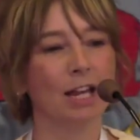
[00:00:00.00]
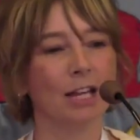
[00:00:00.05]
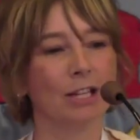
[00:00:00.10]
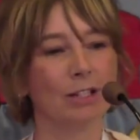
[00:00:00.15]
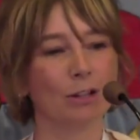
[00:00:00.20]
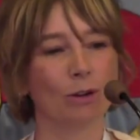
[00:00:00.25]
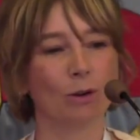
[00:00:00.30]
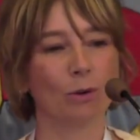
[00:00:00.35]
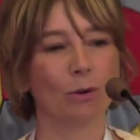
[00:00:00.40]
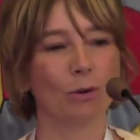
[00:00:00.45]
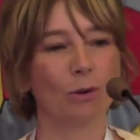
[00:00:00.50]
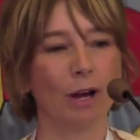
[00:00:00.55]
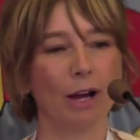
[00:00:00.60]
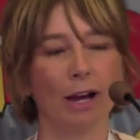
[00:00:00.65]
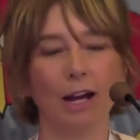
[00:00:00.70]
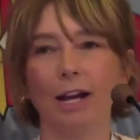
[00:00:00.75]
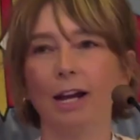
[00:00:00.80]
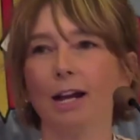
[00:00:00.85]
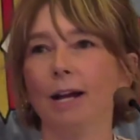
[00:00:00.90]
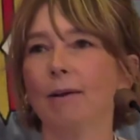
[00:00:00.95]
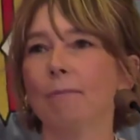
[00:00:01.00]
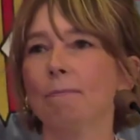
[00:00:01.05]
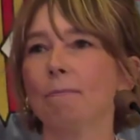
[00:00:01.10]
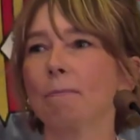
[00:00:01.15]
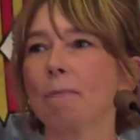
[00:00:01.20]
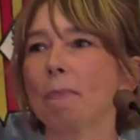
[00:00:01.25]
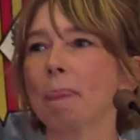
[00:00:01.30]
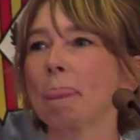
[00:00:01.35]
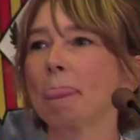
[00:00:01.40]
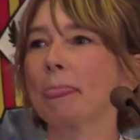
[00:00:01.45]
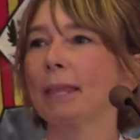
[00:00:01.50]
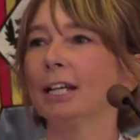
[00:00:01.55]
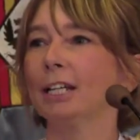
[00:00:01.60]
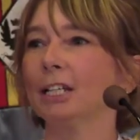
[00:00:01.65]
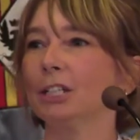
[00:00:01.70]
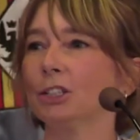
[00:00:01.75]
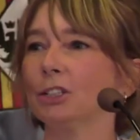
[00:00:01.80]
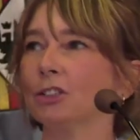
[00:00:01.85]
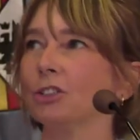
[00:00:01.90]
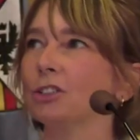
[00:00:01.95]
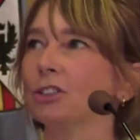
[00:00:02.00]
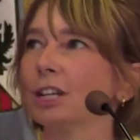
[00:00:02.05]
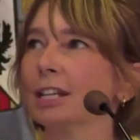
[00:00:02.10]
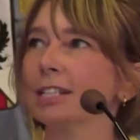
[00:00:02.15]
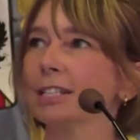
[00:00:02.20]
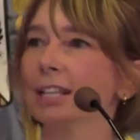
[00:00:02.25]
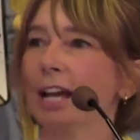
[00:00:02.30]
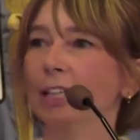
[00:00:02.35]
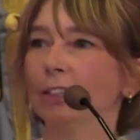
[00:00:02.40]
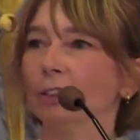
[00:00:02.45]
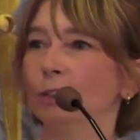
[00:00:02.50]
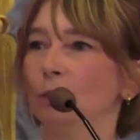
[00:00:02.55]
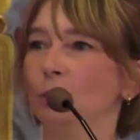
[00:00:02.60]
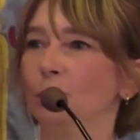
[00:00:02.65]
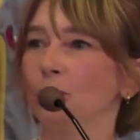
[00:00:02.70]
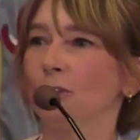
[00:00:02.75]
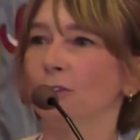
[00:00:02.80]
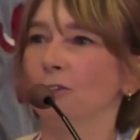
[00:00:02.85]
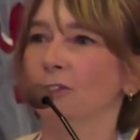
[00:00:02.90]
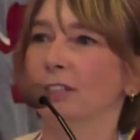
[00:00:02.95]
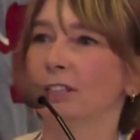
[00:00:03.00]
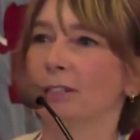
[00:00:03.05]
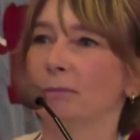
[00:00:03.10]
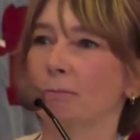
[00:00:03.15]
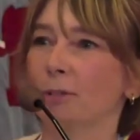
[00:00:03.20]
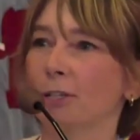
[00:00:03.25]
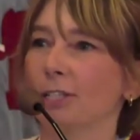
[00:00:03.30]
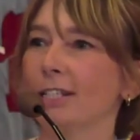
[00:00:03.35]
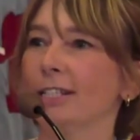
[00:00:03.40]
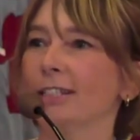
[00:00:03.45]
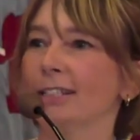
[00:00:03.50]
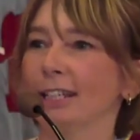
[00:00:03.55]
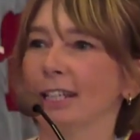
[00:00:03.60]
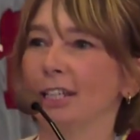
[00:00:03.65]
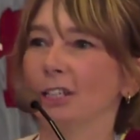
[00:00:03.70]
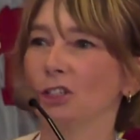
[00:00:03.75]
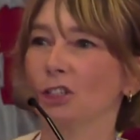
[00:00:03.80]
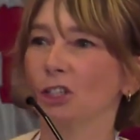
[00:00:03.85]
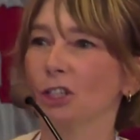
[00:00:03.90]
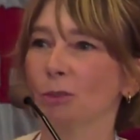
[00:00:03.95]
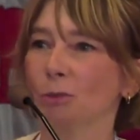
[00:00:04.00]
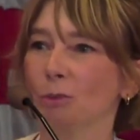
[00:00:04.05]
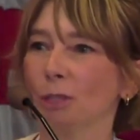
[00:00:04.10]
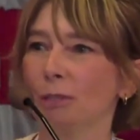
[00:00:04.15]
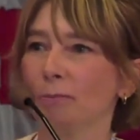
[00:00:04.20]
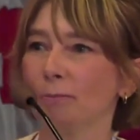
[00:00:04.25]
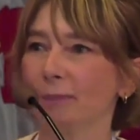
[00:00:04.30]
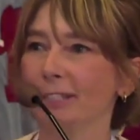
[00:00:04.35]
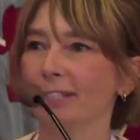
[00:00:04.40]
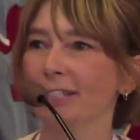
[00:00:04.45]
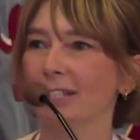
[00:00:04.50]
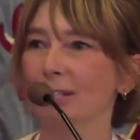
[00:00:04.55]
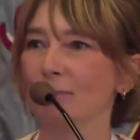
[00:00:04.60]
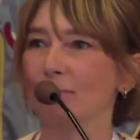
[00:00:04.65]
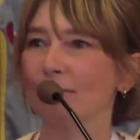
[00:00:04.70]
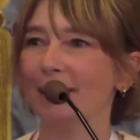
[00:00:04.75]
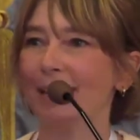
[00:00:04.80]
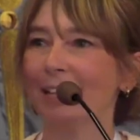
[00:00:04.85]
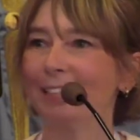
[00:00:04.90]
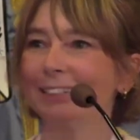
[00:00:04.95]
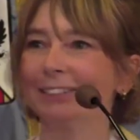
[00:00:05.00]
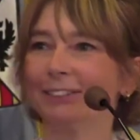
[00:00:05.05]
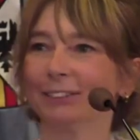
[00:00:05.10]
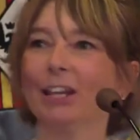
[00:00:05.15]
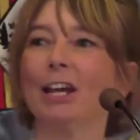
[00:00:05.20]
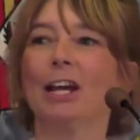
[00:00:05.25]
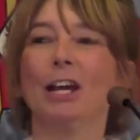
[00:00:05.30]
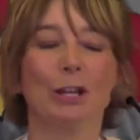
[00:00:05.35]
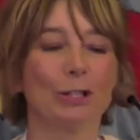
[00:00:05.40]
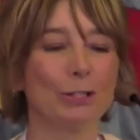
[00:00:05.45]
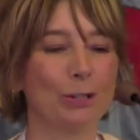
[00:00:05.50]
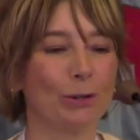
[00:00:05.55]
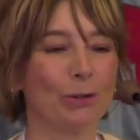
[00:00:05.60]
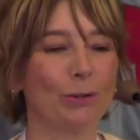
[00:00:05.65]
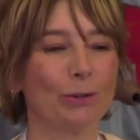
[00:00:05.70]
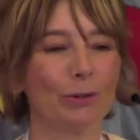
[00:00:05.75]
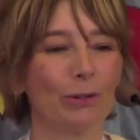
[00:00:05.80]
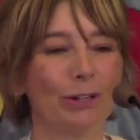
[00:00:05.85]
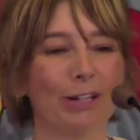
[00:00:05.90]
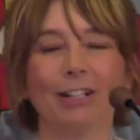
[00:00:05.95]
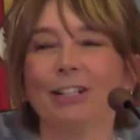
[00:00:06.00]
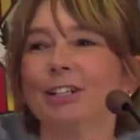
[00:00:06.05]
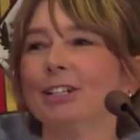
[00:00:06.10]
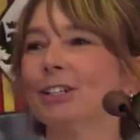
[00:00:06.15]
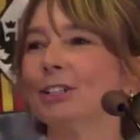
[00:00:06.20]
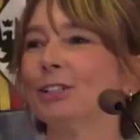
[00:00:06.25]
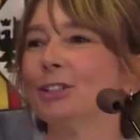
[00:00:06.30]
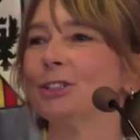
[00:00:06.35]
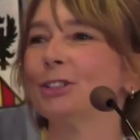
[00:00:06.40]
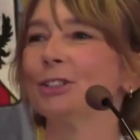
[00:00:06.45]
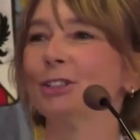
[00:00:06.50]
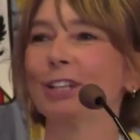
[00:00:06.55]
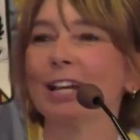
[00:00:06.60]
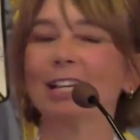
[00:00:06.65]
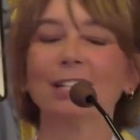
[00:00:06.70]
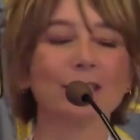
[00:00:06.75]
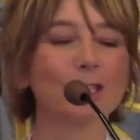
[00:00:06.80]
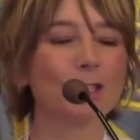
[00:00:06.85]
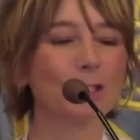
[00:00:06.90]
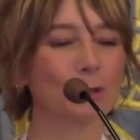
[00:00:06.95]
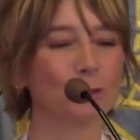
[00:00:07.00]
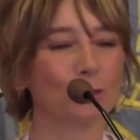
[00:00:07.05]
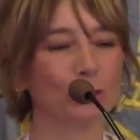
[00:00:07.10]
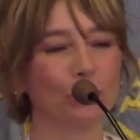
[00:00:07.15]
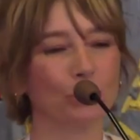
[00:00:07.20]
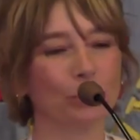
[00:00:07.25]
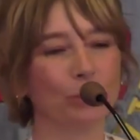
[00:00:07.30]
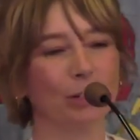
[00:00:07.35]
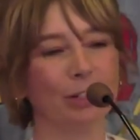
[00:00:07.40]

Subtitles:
So just, I don't know if the presentation will be displayed. And so just to